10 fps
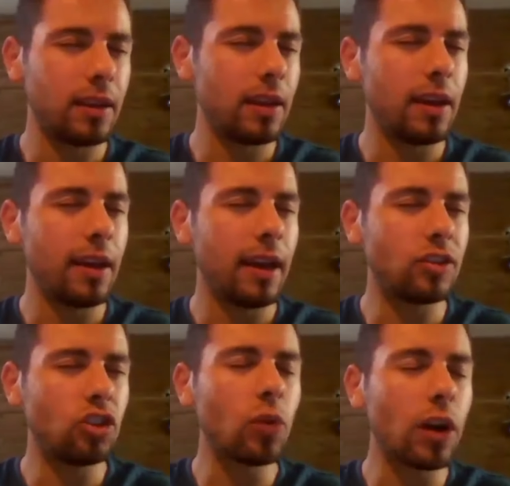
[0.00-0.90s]
As you
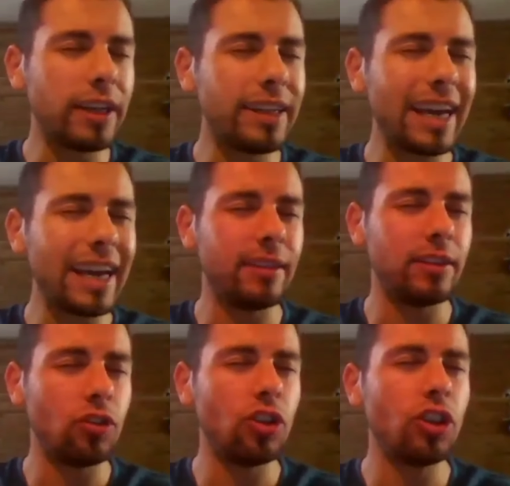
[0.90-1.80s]
are connected to
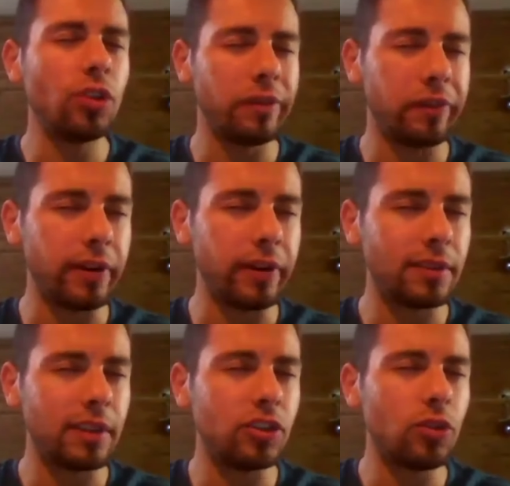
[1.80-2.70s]
the universe,
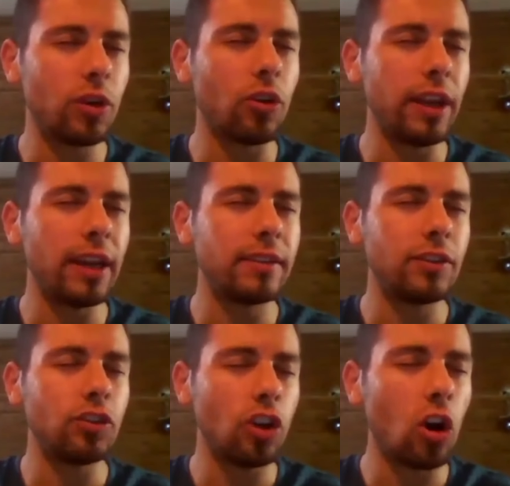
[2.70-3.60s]
as you are
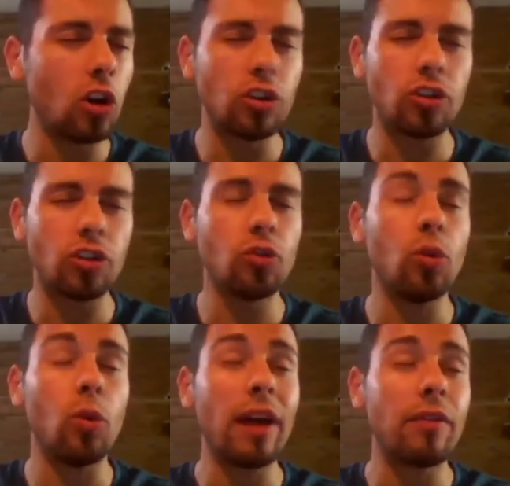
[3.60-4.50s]
connected to God or to
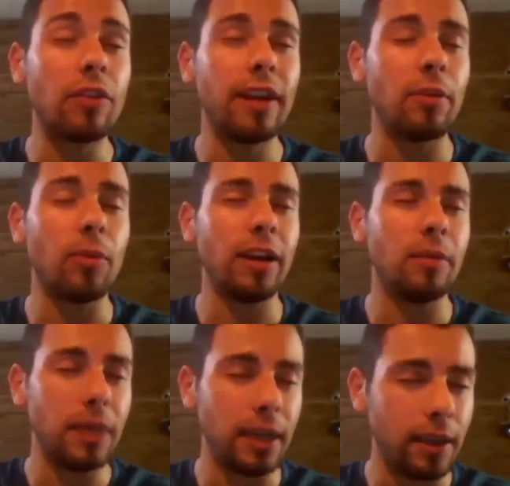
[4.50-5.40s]
whoever there
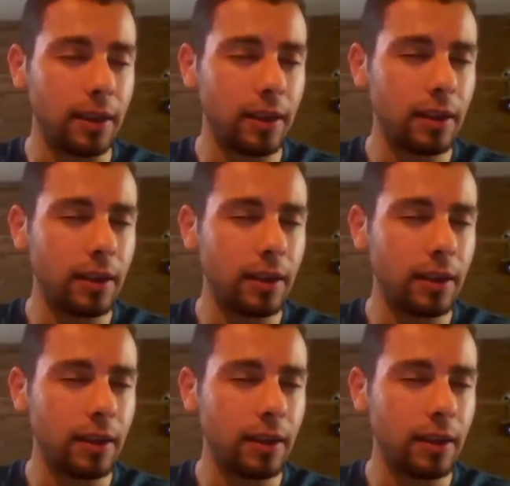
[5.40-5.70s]
might be,